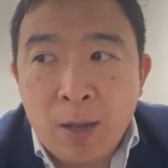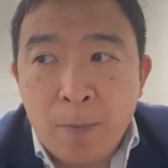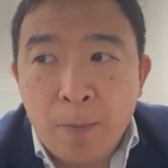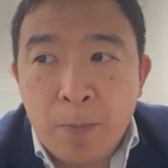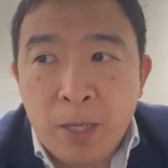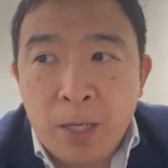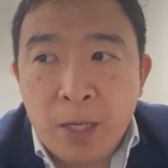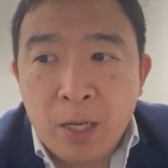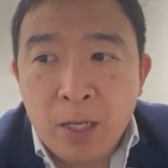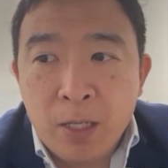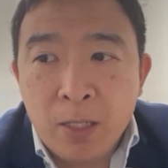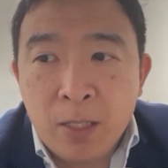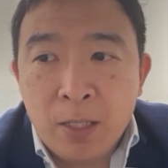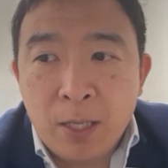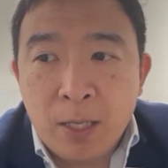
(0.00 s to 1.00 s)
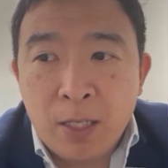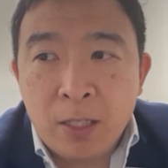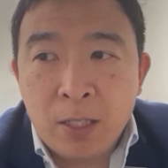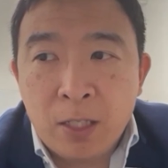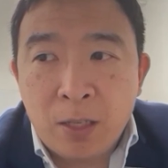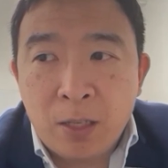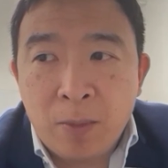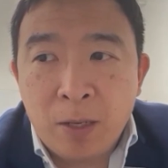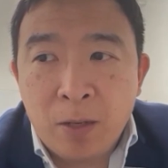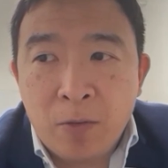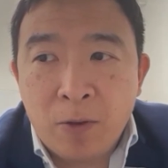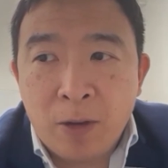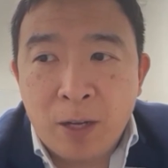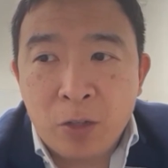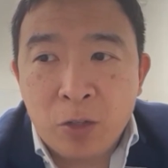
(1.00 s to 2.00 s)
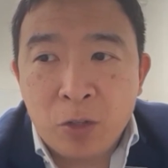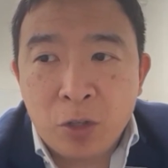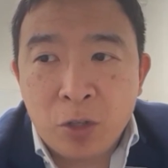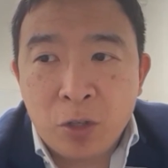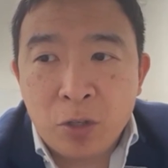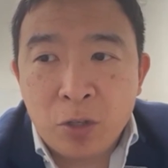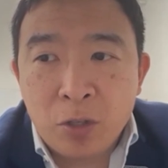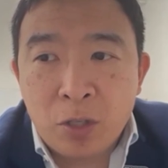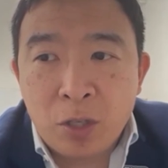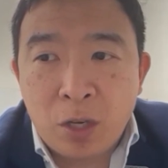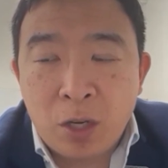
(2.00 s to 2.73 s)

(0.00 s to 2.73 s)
because existing manufacturers